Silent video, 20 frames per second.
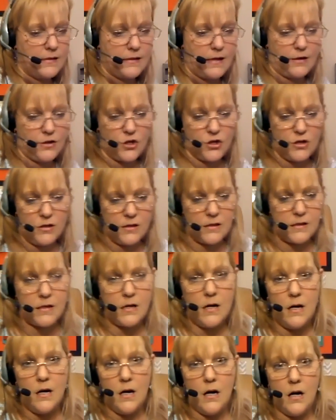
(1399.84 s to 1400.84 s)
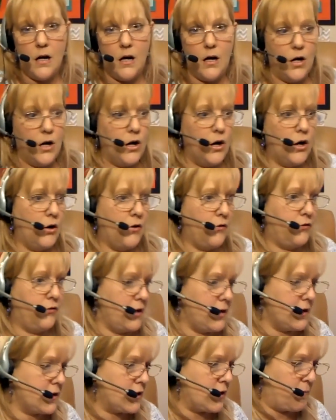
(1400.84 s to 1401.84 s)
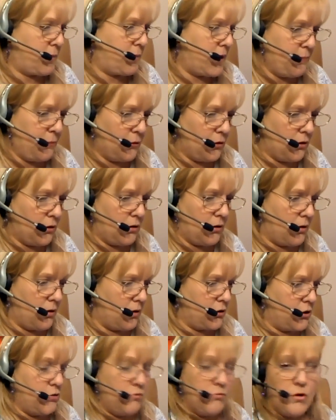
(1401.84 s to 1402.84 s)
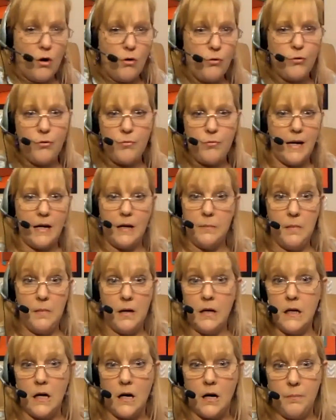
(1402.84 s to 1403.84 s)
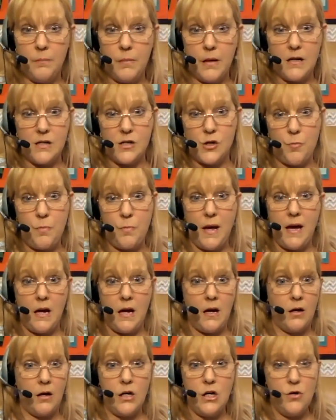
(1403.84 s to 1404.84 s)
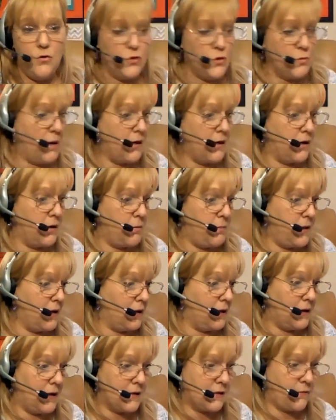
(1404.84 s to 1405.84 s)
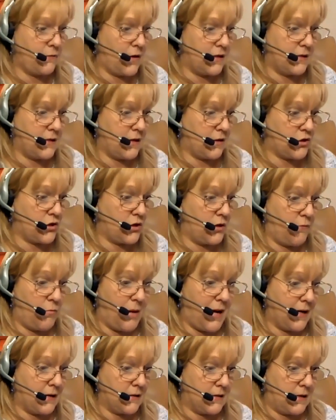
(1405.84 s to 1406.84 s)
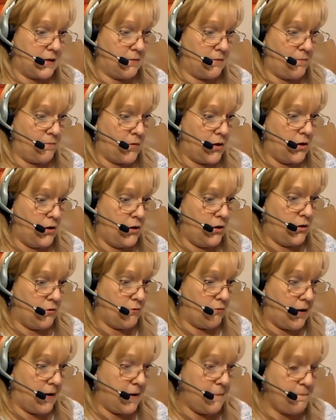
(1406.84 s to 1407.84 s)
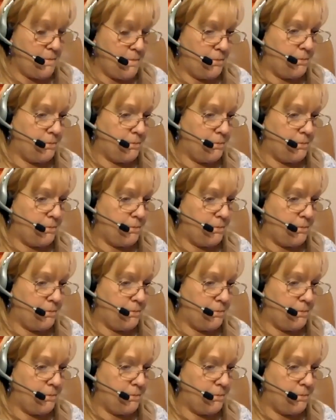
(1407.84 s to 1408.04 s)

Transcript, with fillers: sections are things that people you know they're making money on because they're paying huge money to be in a classified section of a magazine, right?